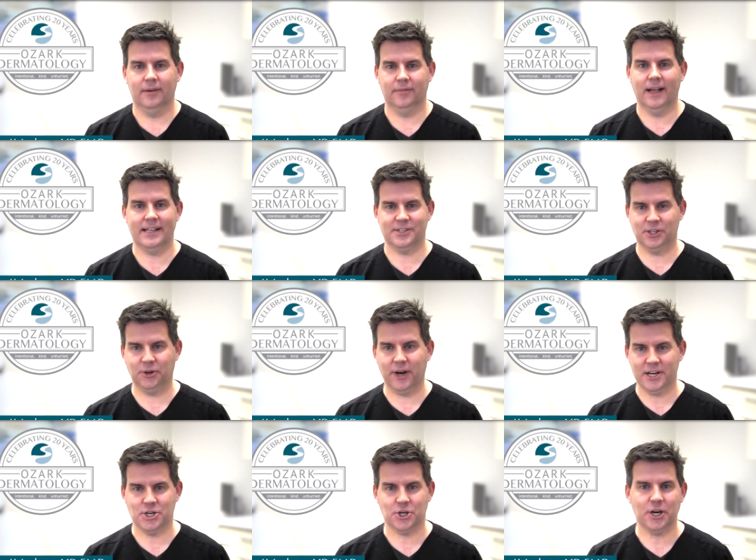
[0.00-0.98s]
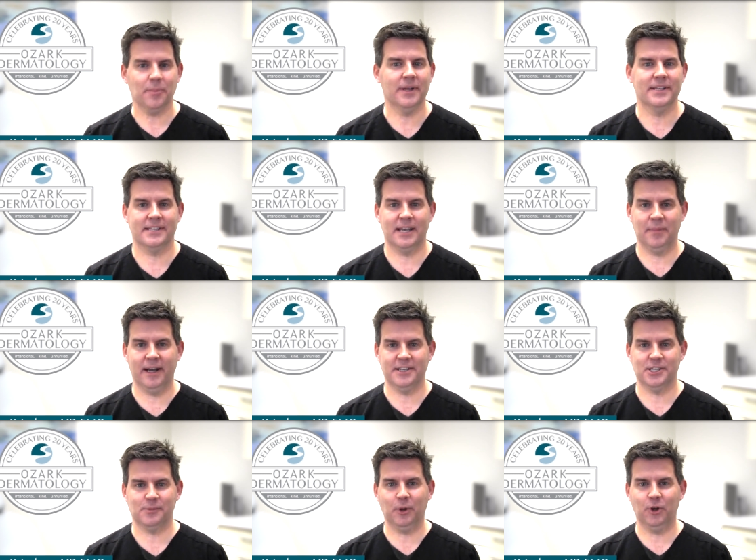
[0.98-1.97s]
Lots of great treatments at my
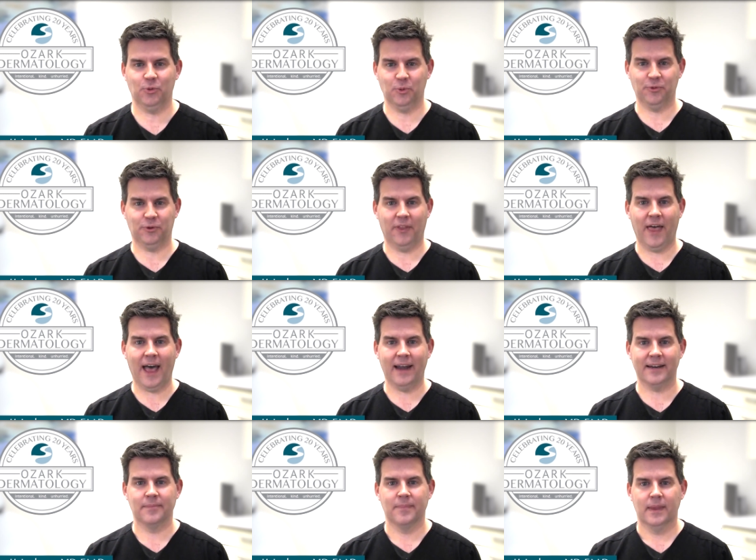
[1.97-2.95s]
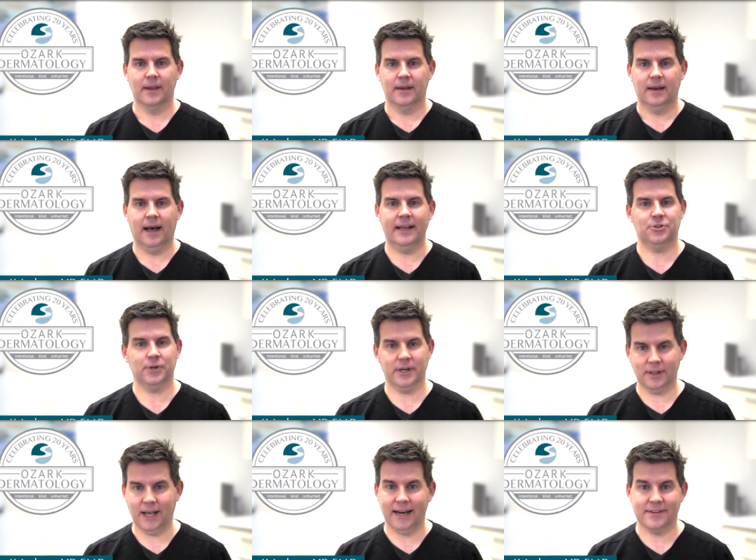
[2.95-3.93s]
disposal for that. I treat a
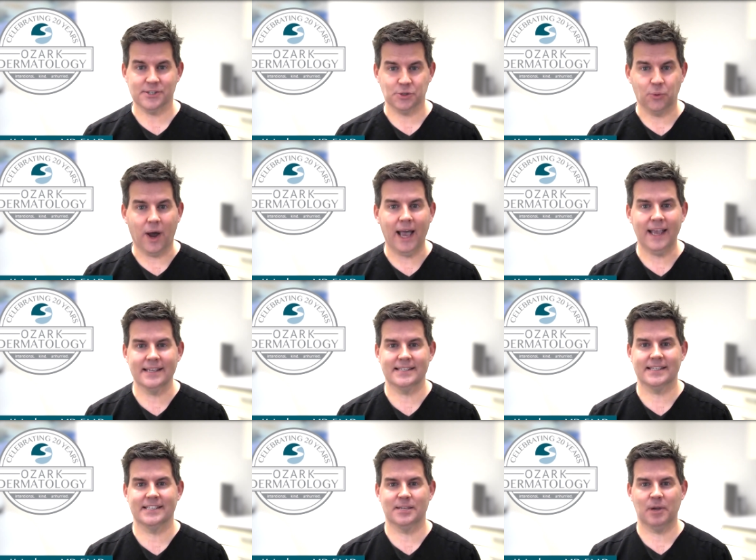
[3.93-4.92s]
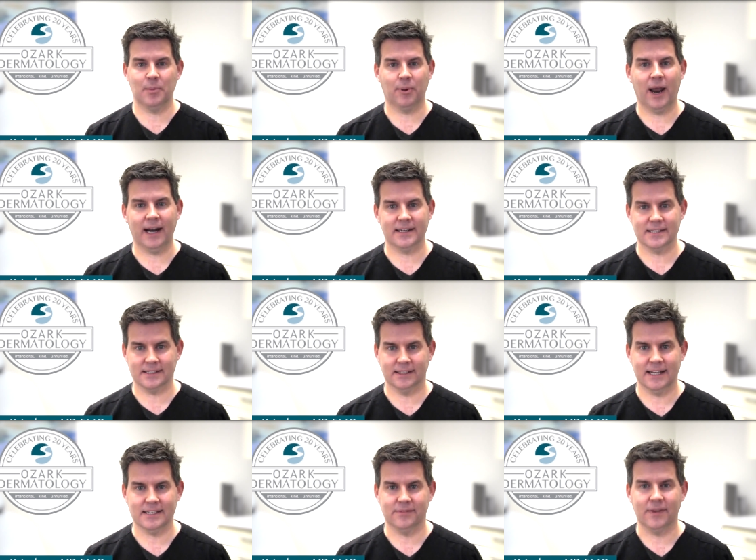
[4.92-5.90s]
lot of psoriasis in my practice,
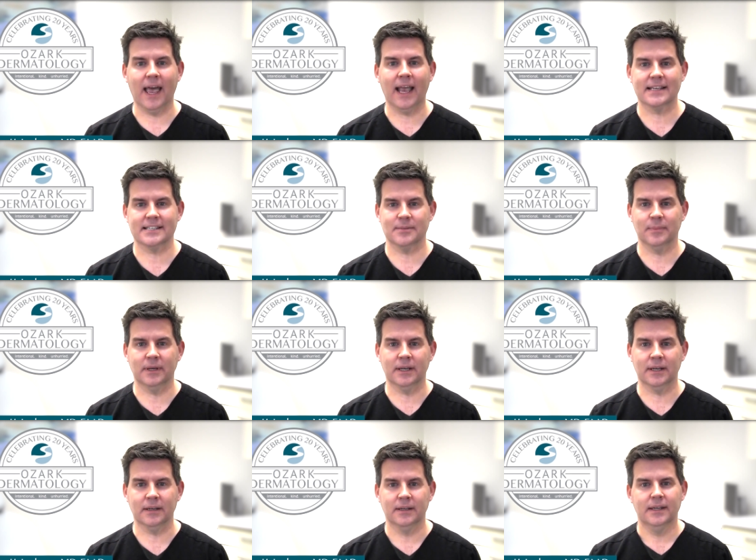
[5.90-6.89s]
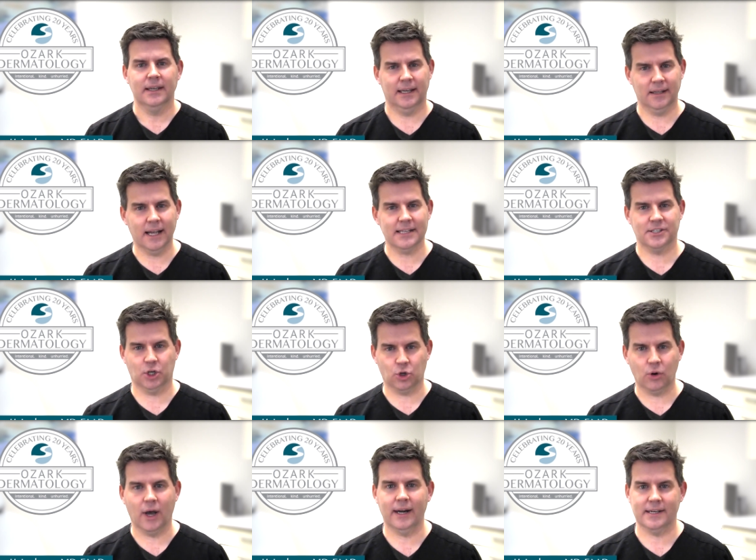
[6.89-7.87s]
lots of eczema, and lots of
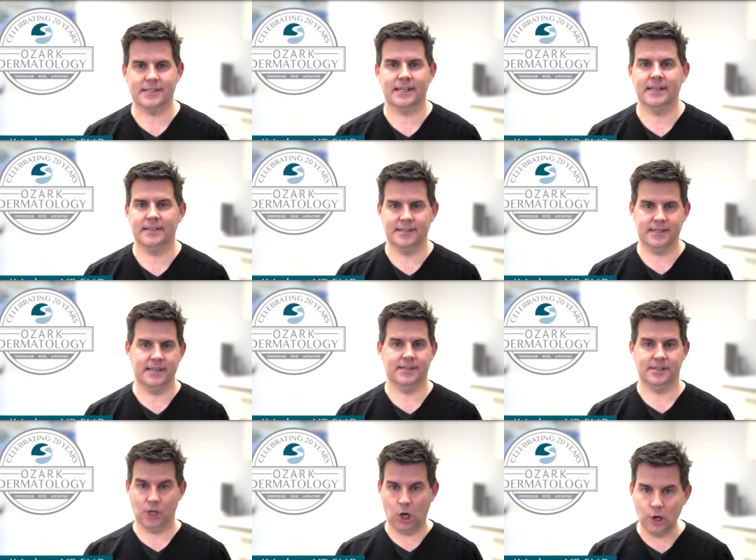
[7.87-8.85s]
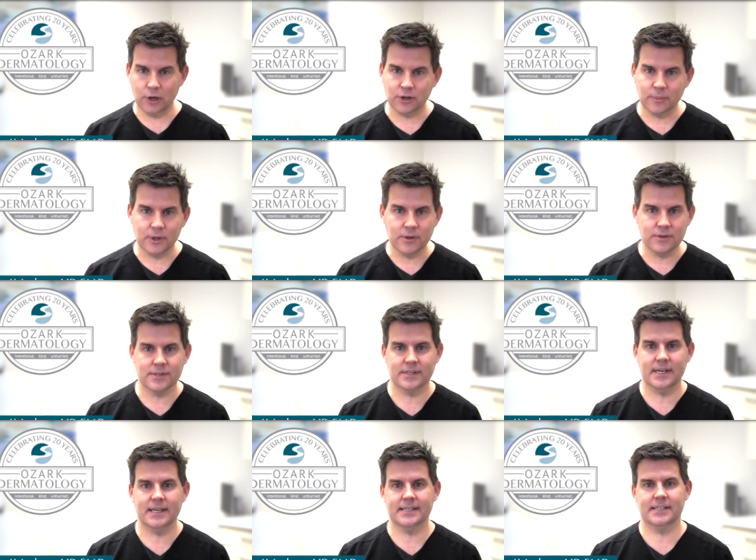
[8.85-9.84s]
chronic skin diseases, autoimmune
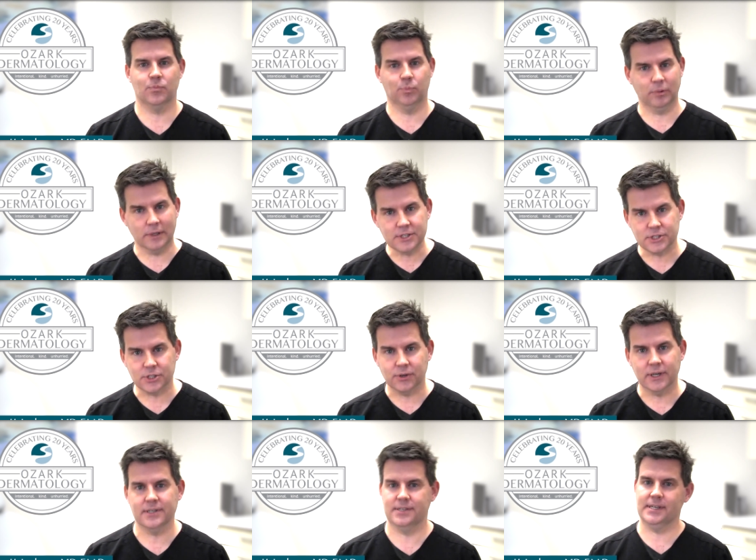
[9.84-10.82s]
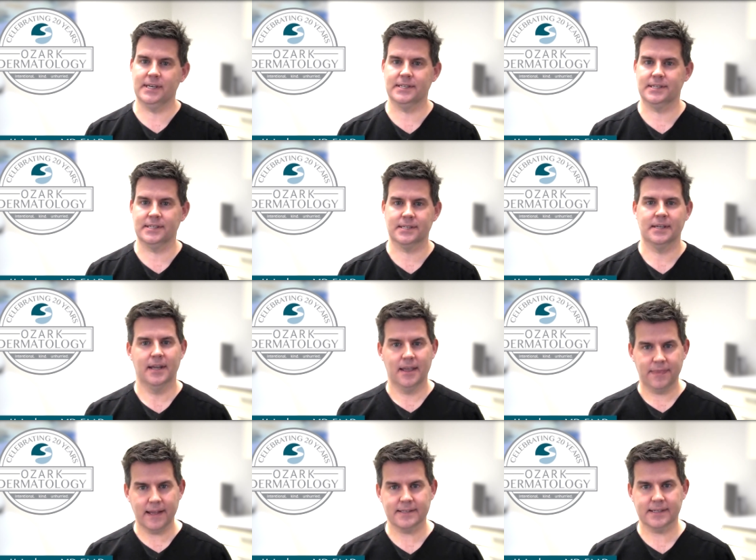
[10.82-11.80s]
diseases, blistering diseases.
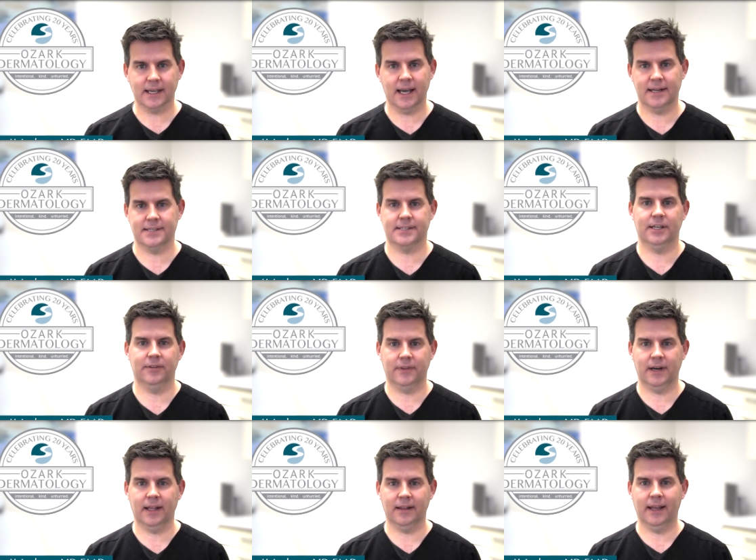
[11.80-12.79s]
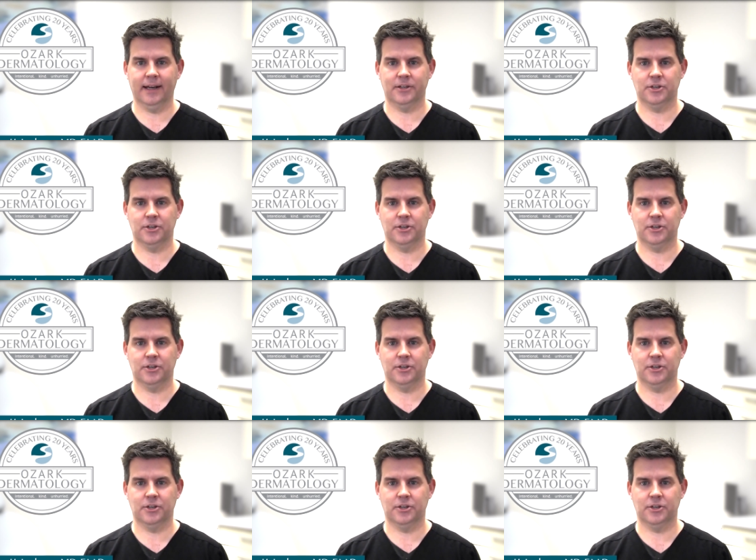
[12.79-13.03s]
That's the kind of stuff that I like